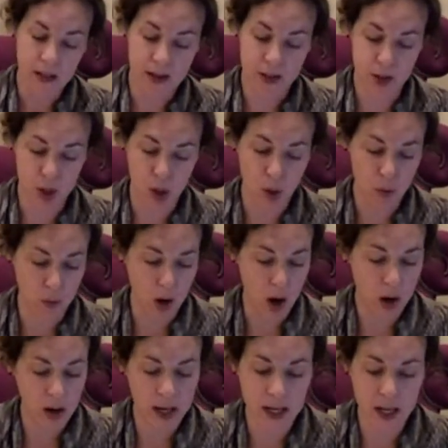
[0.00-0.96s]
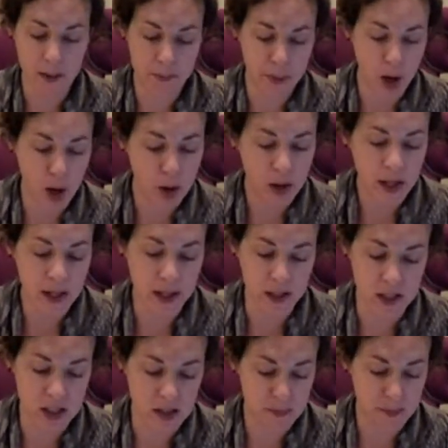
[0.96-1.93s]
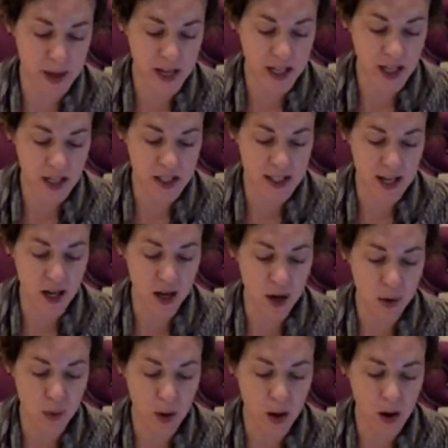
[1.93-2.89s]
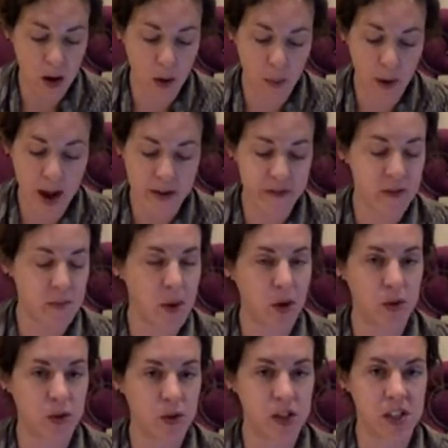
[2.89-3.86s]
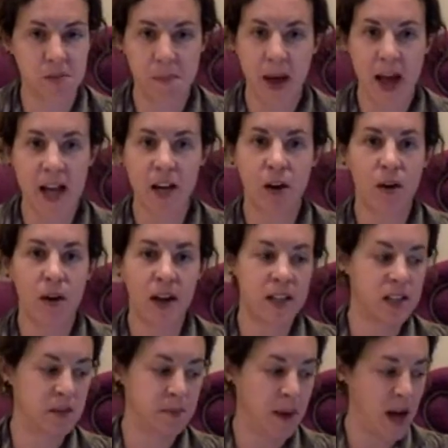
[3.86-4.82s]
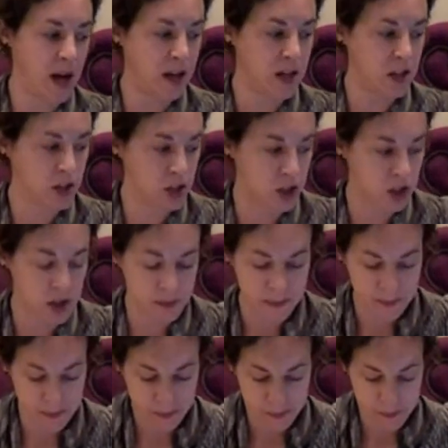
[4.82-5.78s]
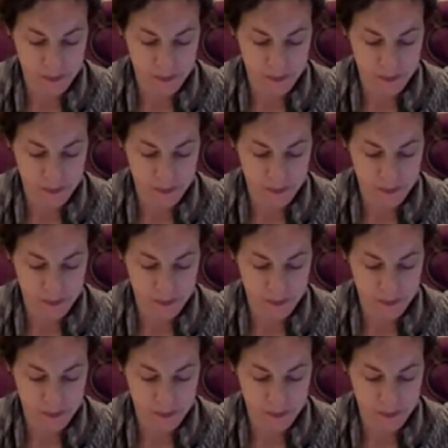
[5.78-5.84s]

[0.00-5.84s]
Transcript: Let's go rolling and bowling and spinning until we're away from old Spiker and Sponge.